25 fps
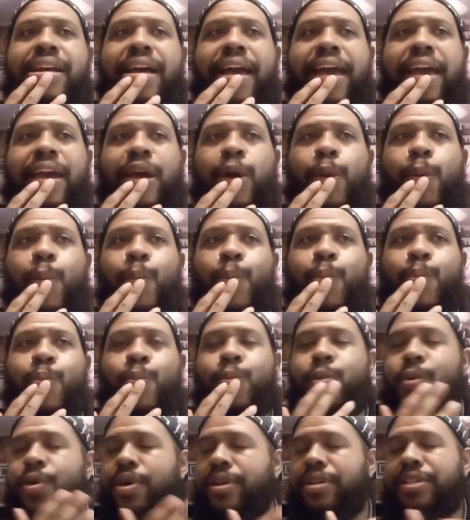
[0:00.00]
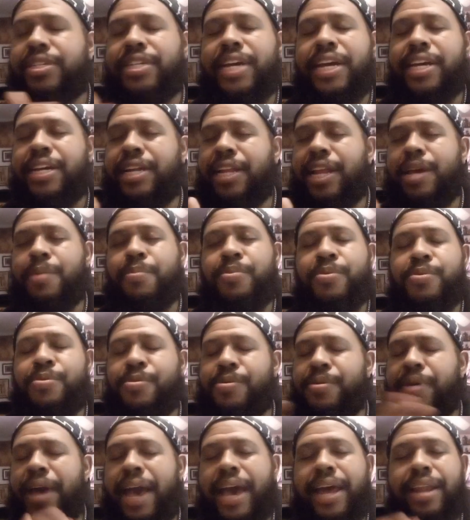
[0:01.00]
And Chase
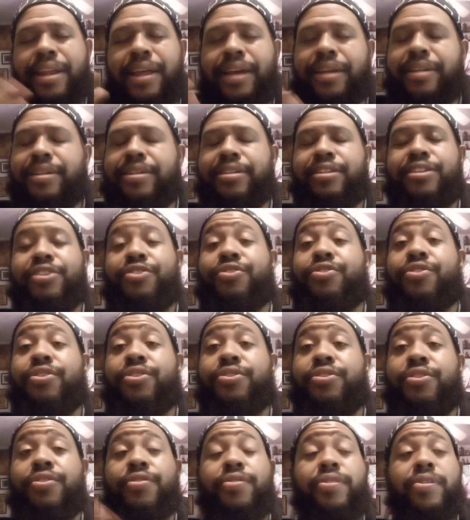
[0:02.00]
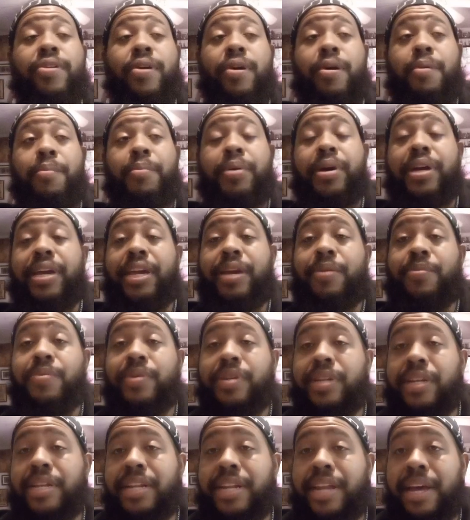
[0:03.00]
Claypool had, like, the jersey on, but he
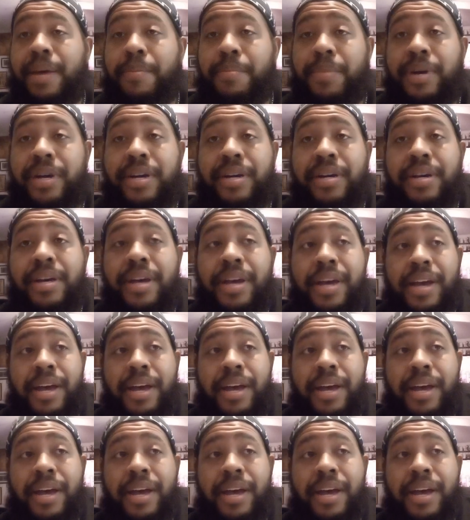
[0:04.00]
wasn't in that mug.